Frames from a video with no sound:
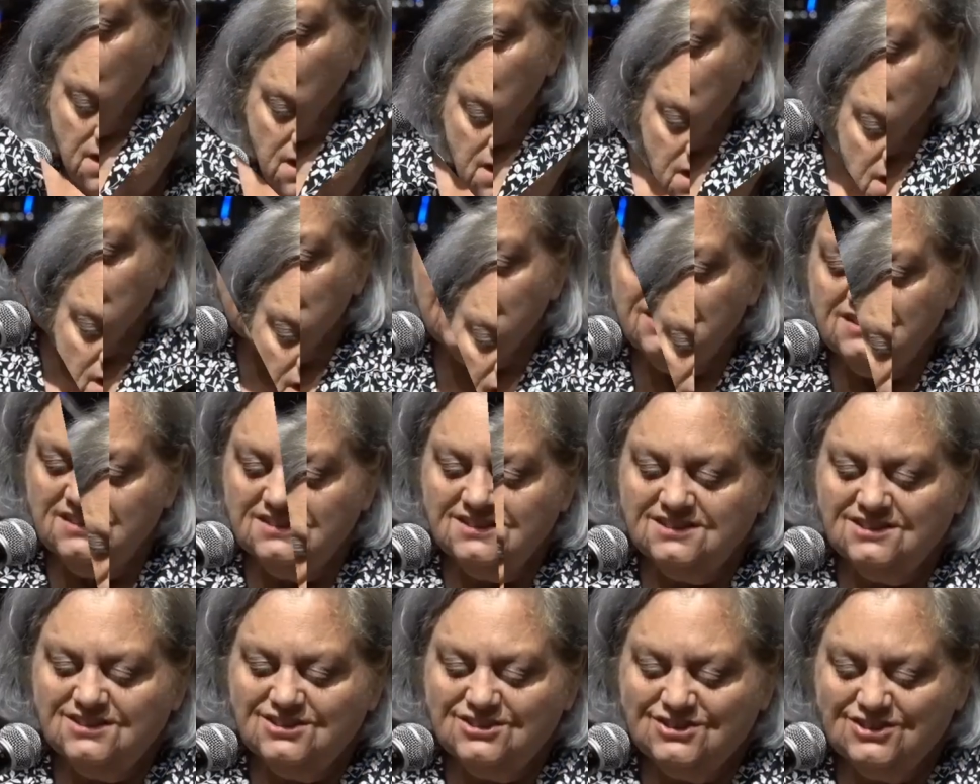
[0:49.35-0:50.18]

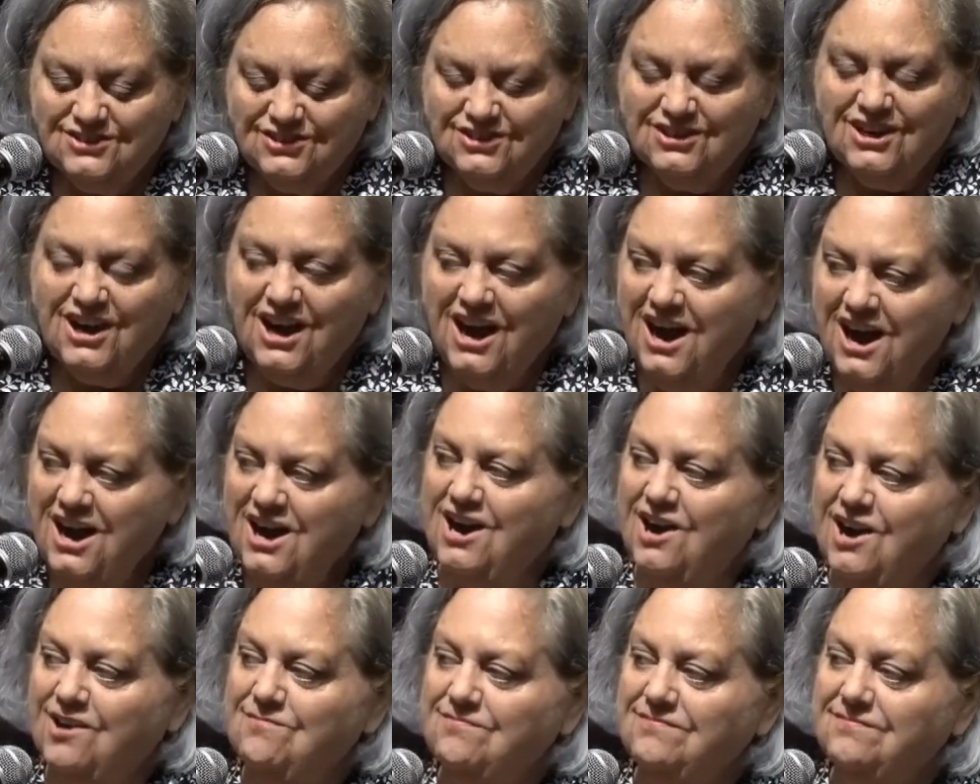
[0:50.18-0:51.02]
Jesus stood
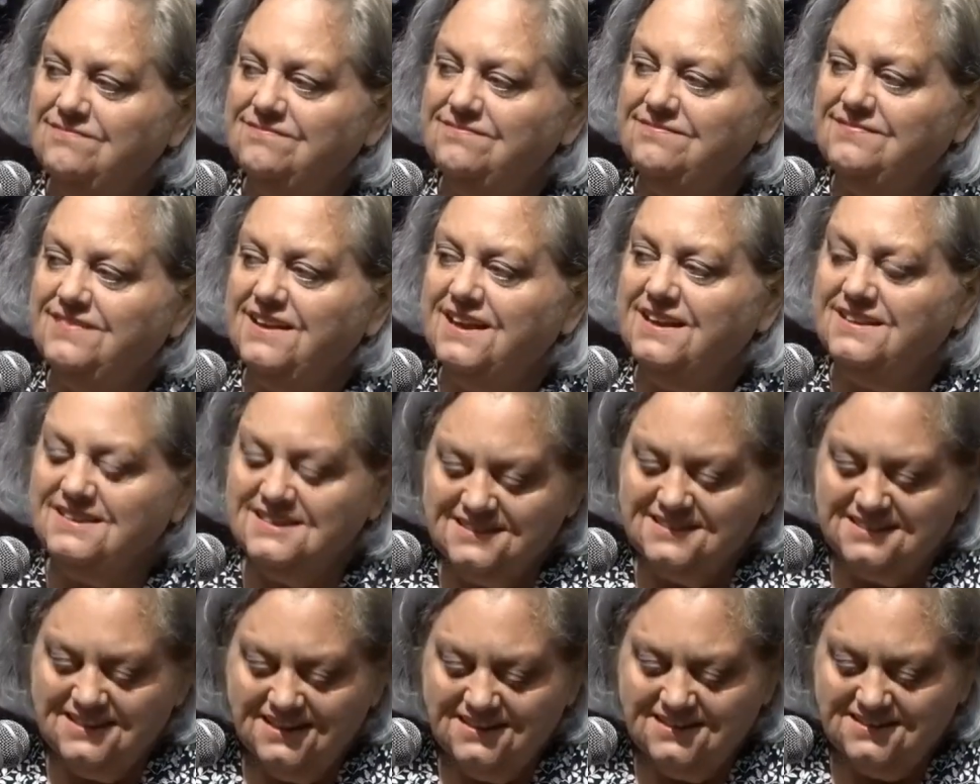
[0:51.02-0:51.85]
up, and he
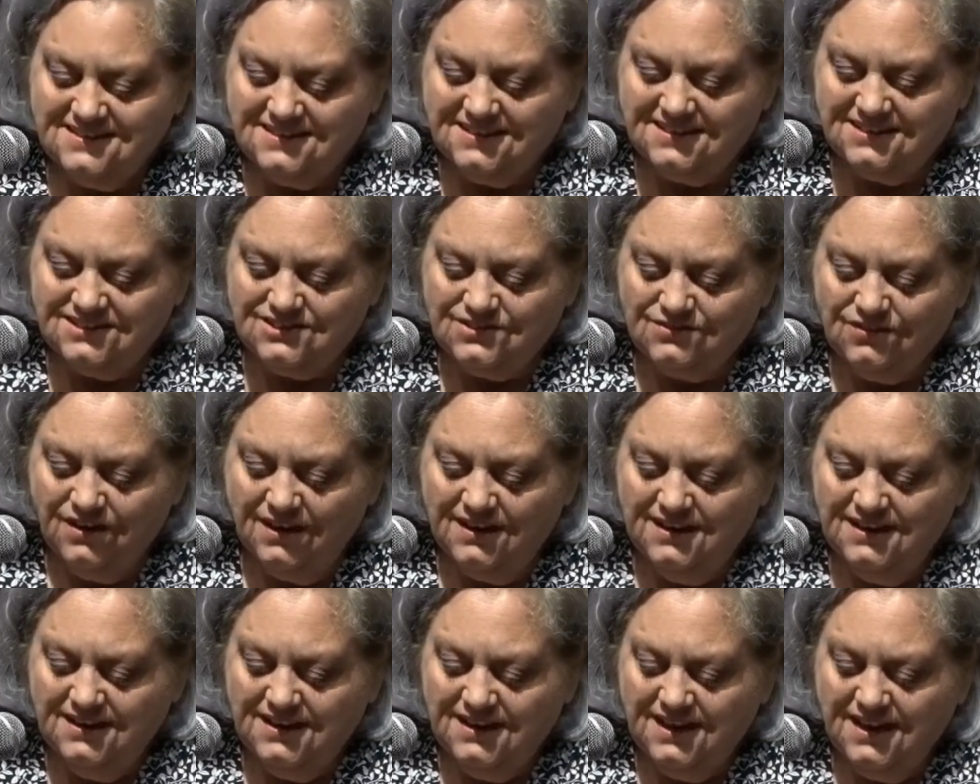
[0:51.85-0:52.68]
says this,
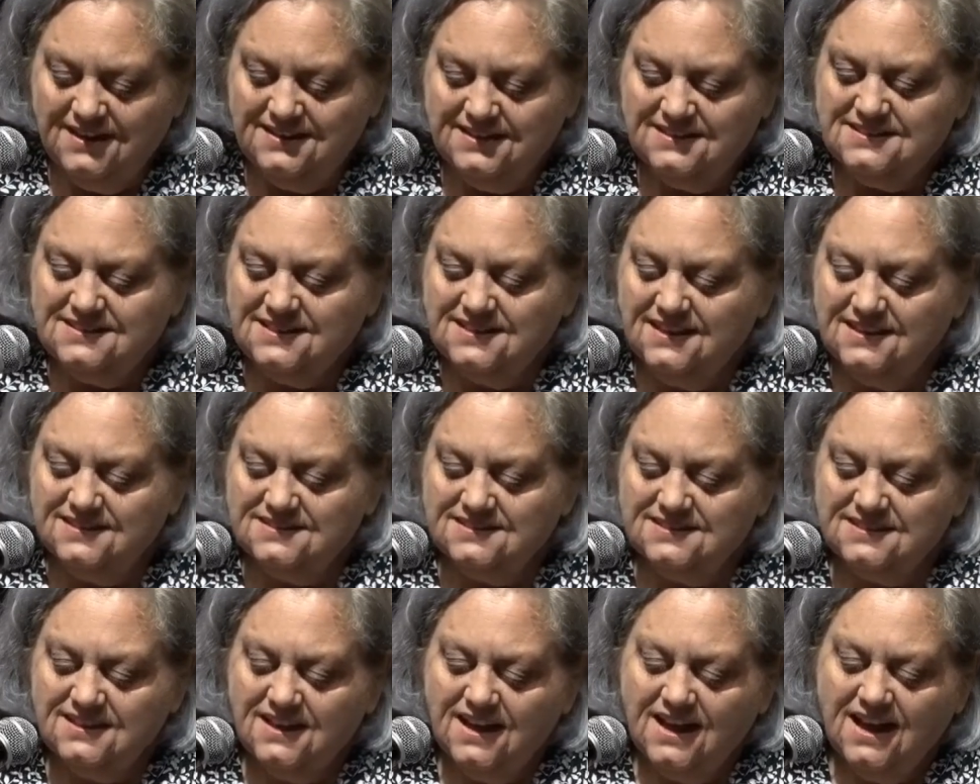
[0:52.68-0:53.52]
right? And he says,
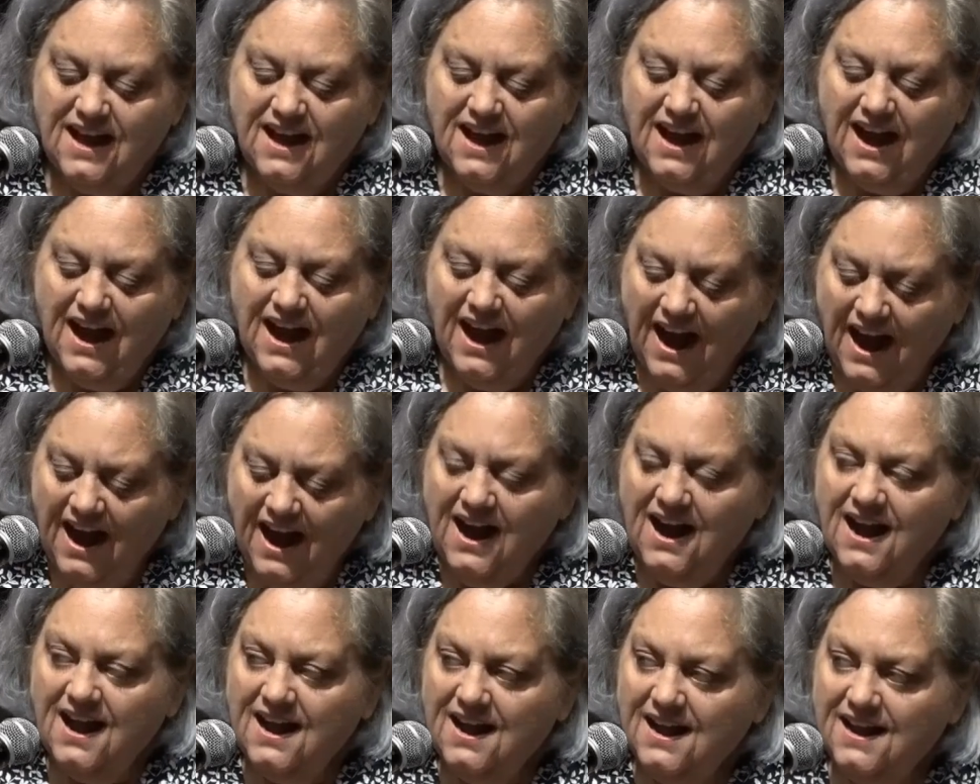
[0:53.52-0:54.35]

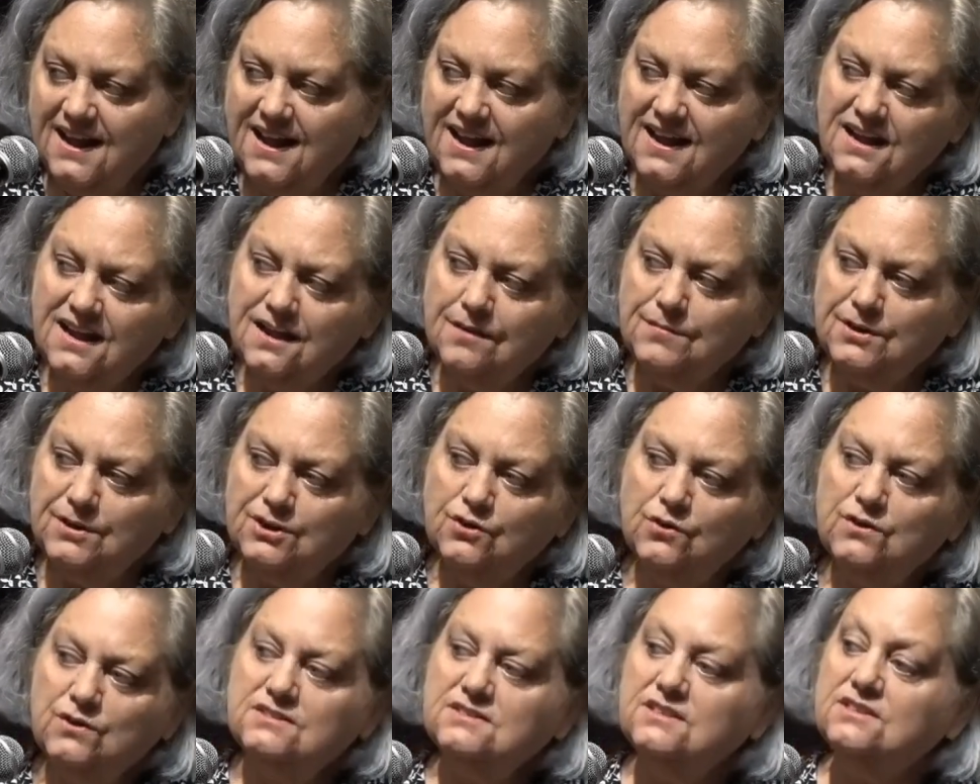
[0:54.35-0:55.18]
"I am
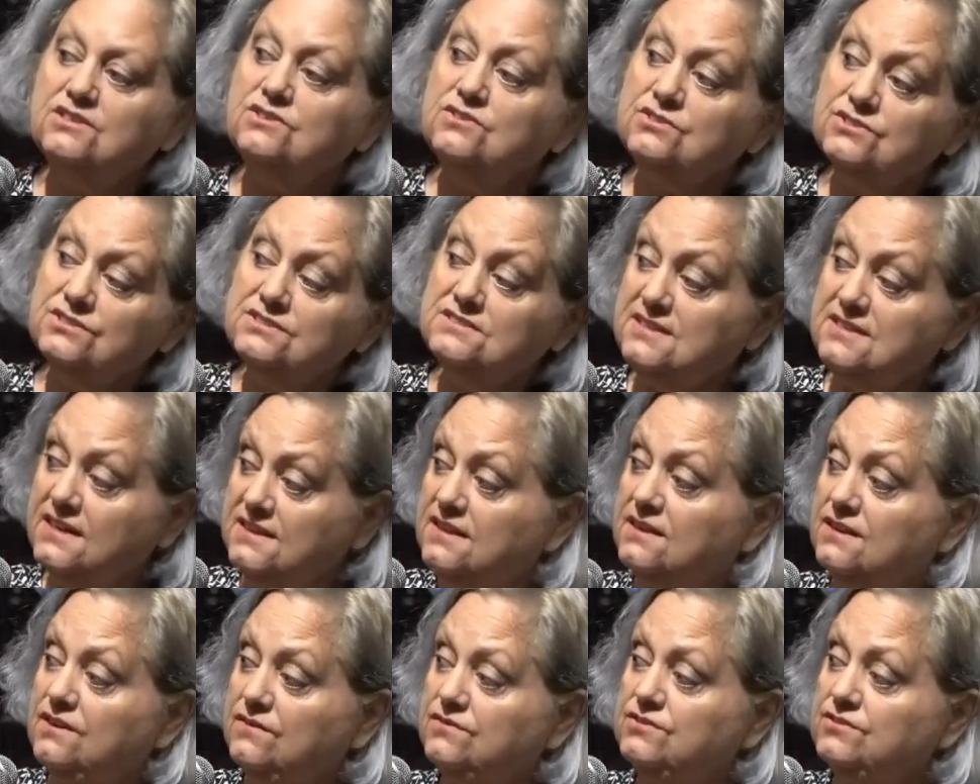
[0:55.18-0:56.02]
anointed." You should say that
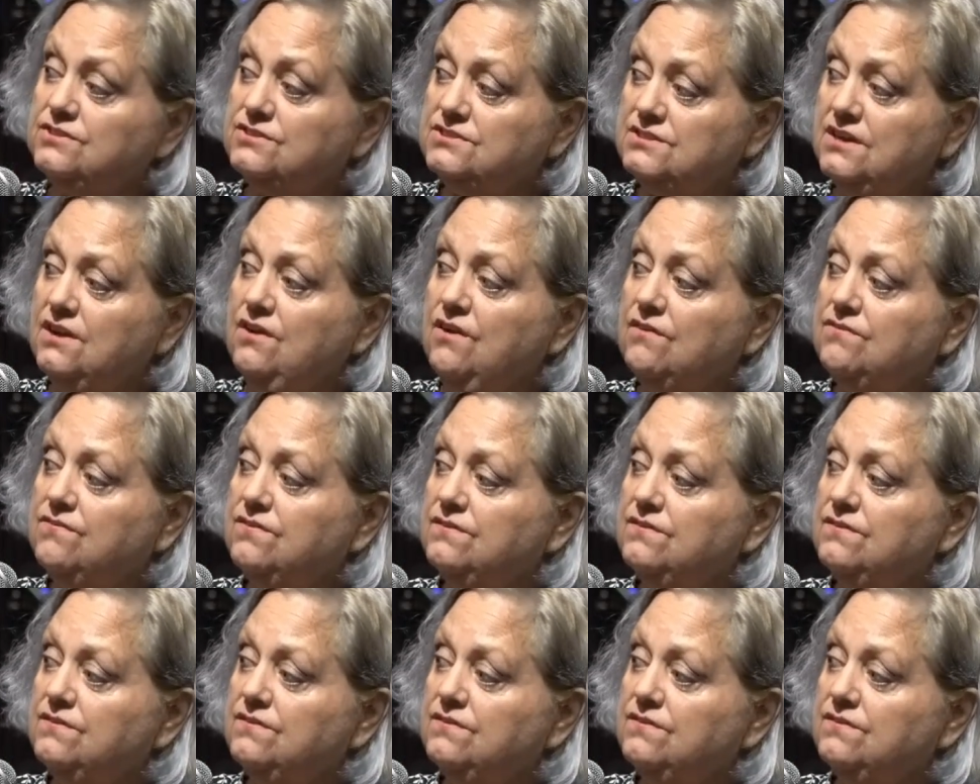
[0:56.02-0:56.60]
over yourself.